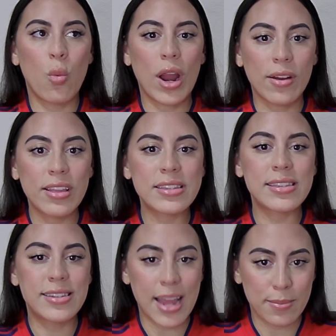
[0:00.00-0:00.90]
Where this
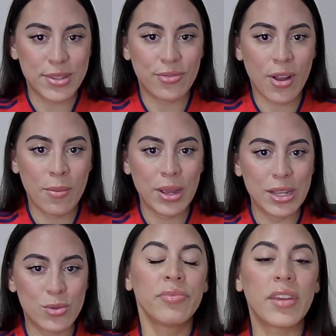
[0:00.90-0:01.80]
stems from
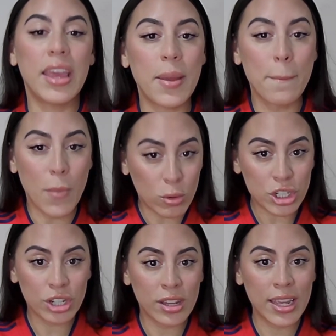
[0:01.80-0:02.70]
is an
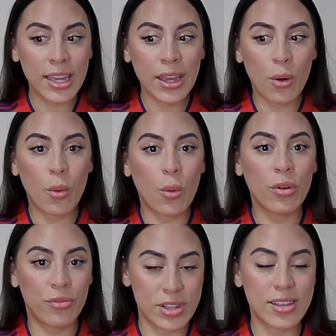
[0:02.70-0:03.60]
emotionally or
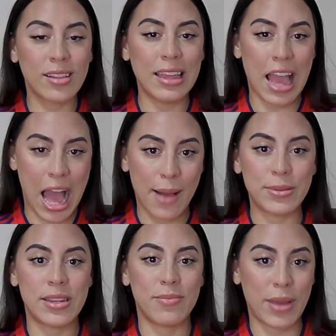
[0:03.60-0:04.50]
physically
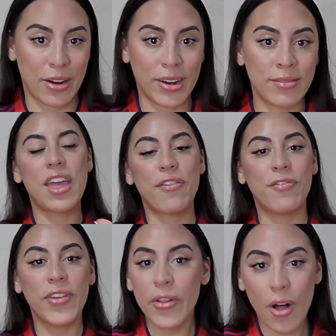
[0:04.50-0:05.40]
absent parent. They
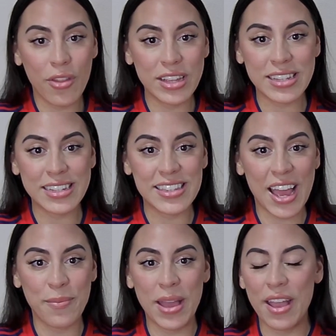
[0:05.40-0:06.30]
feel all this
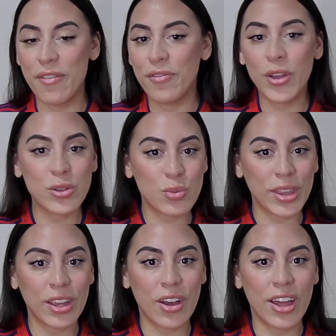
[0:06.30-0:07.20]
excitement, it feels
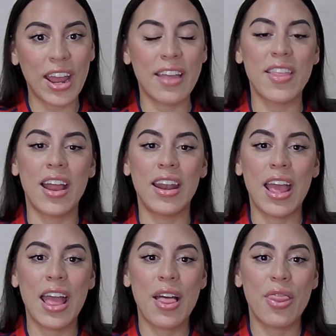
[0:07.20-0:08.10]
really good, and then
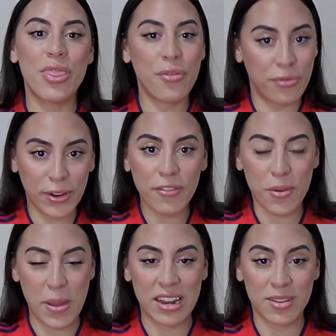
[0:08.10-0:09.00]
the fear of
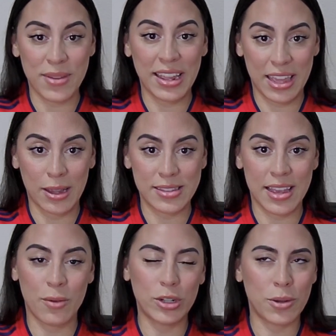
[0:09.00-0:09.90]
abandonment kicks
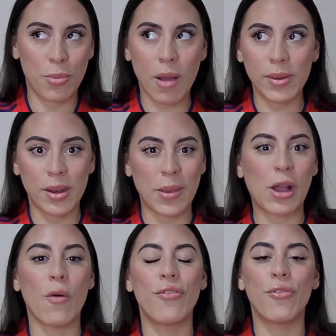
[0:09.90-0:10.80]
in, which I'm probably gonna make
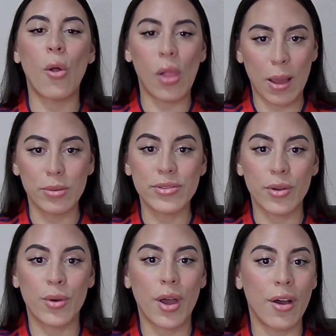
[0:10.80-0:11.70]
a full
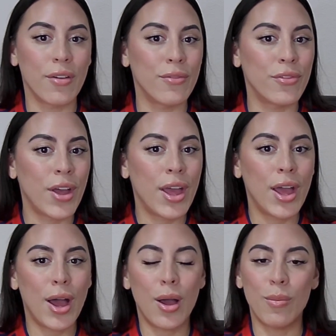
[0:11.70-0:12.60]
episode of
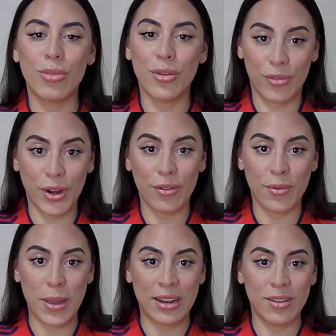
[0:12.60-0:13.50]
um, the fear of
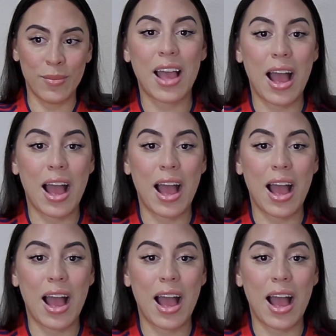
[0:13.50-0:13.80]
abandonment.